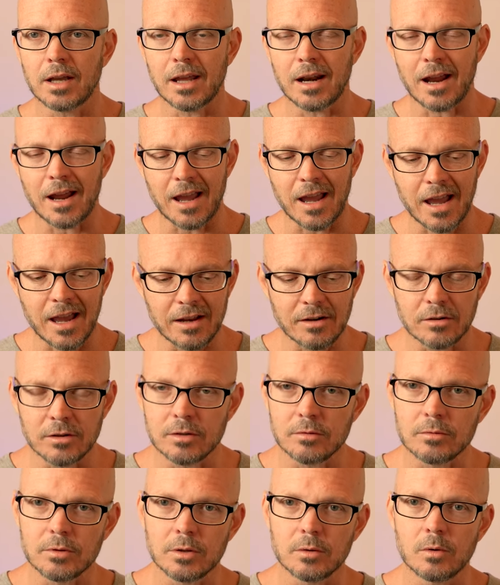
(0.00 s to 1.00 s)
and I handle
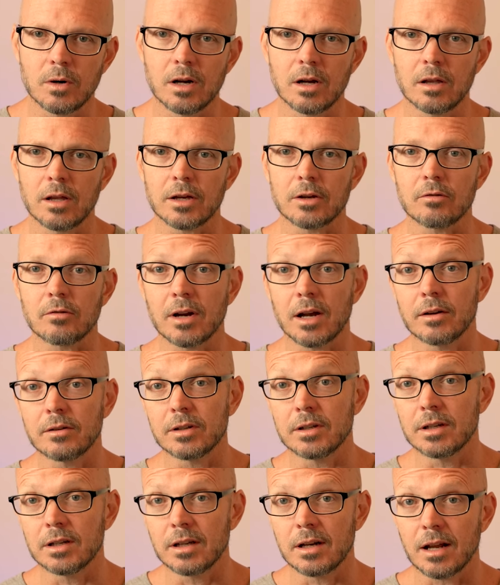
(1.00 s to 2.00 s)
it really well, I
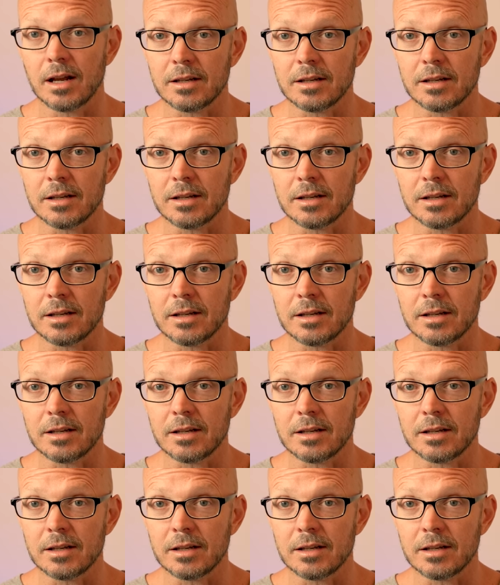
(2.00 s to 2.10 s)
ground it,